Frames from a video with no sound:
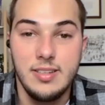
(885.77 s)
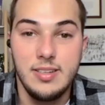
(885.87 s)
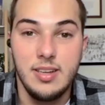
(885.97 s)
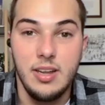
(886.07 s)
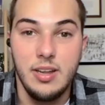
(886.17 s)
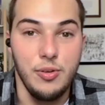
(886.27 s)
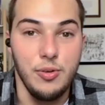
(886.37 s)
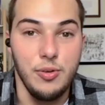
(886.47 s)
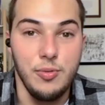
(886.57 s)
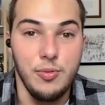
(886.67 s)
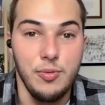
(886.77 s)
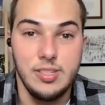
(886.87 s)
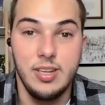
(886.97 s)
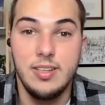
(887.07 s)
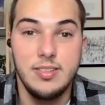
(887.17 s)
I hope goodness it
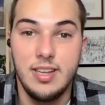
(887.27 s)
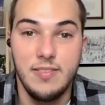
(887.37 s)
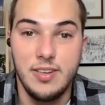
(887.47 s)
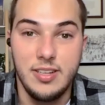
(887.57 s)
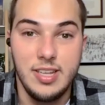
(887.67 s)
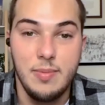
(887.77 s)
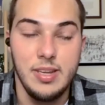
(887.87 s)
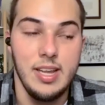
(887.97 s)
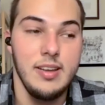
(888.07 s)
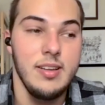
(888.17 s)
never does happen again.